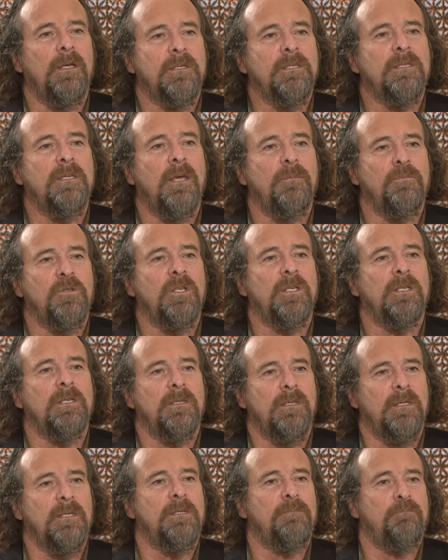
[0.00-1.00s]
subject
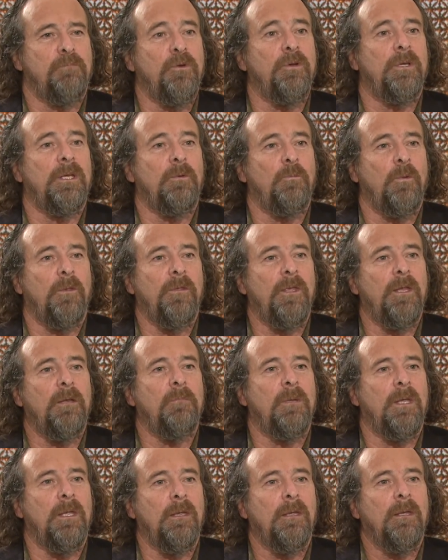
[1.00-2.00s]
that's burning within
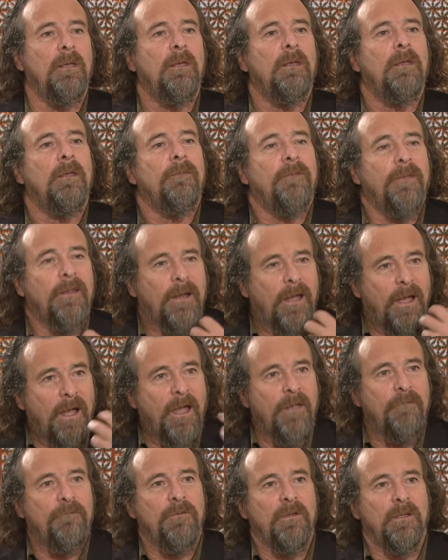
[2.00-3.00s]
me that
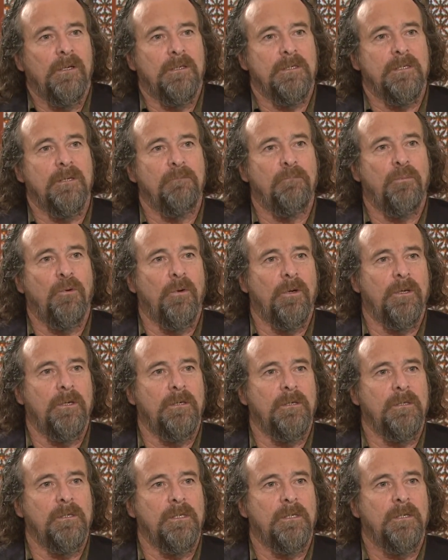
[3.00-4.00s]
I feel is
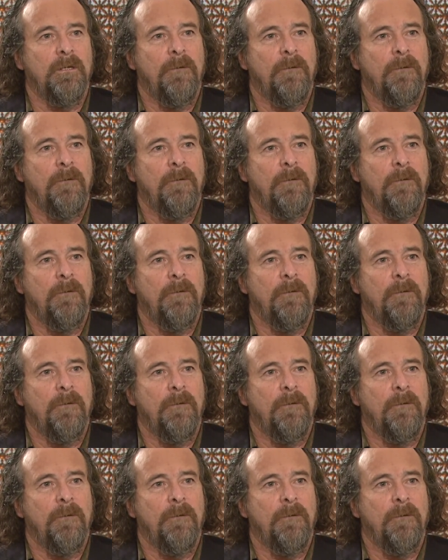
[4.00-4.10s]
important,